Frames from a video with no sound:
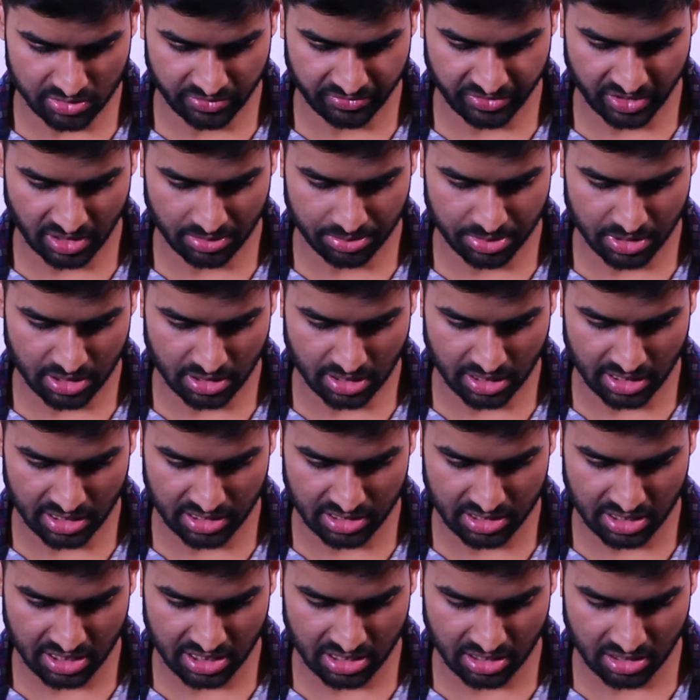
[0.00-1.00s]
to fingerprint
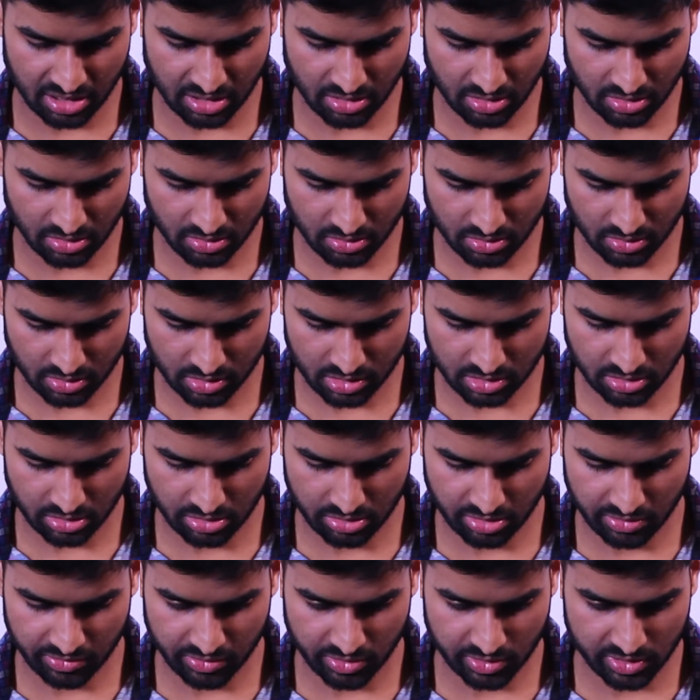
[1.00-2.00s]
ID,
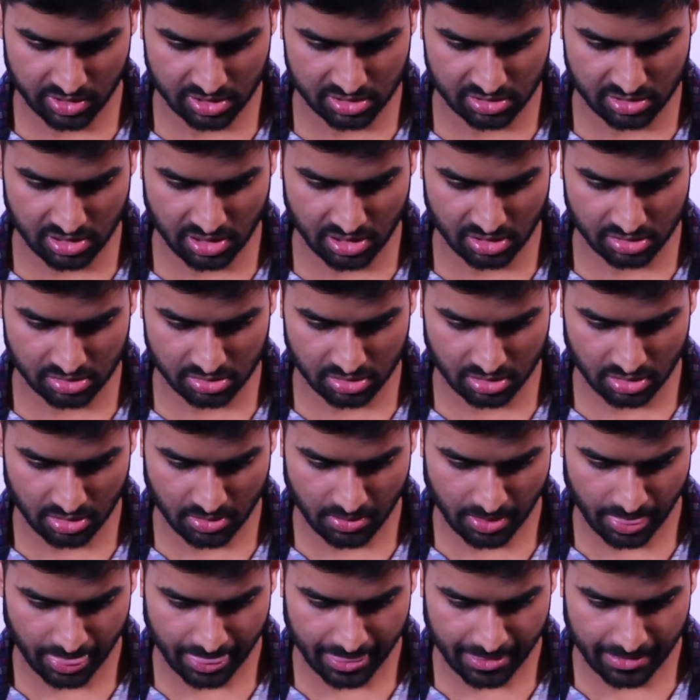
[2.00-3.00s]
6,
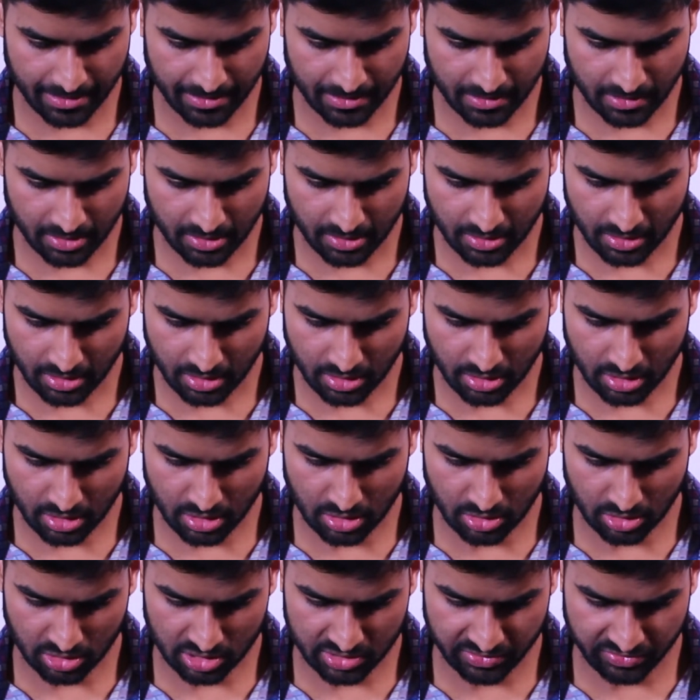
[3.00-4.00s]

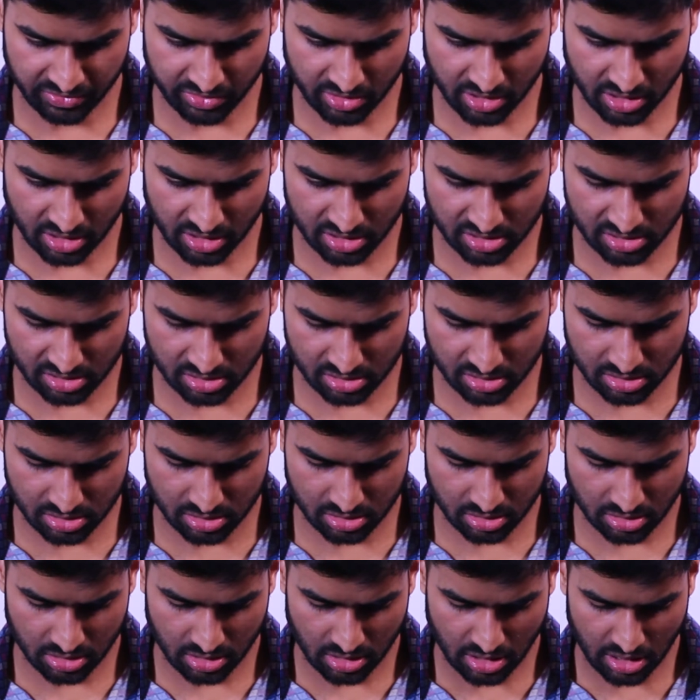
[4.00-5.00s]
unlock
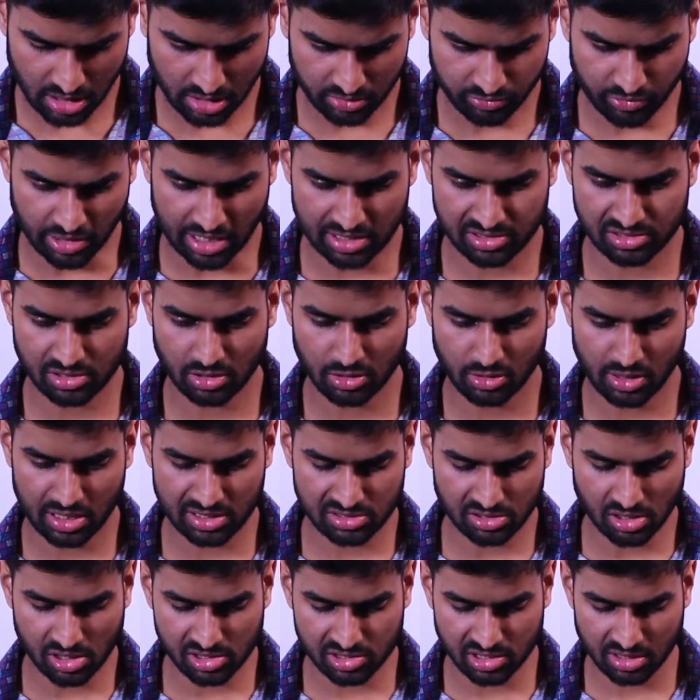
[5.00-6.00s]
device. Right, so
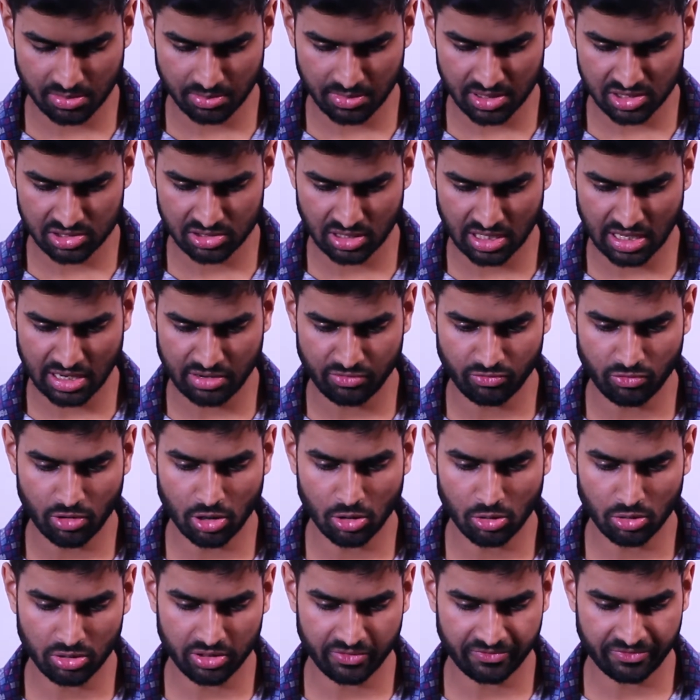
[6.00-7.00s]
it's asking me to
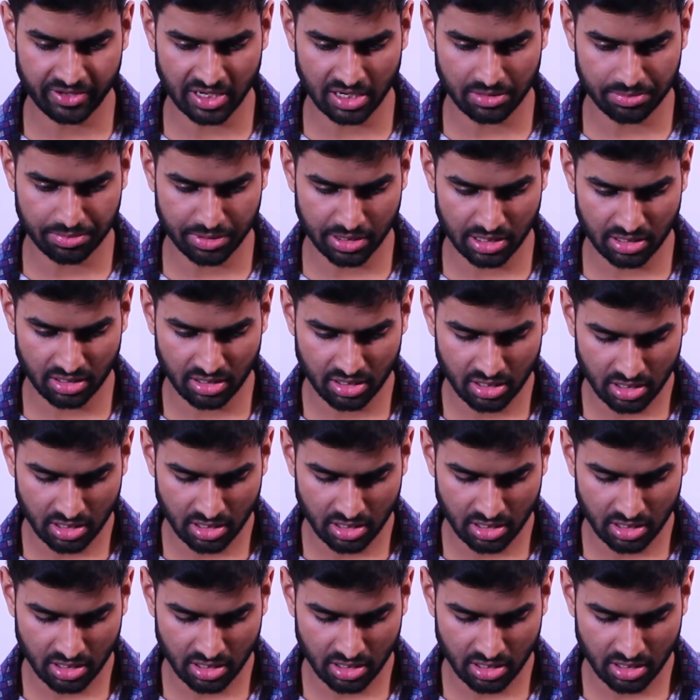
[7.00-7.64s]
enroll the fingerprint.